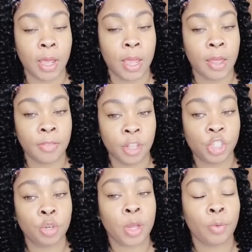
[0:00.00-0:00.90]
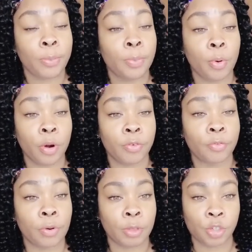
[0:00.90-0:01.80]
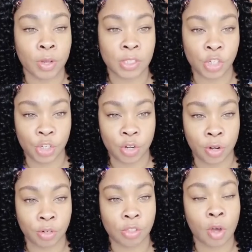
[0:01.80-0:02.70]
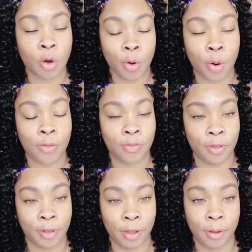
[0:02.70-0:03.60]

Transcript: And then she'll get report from the transition nurse on the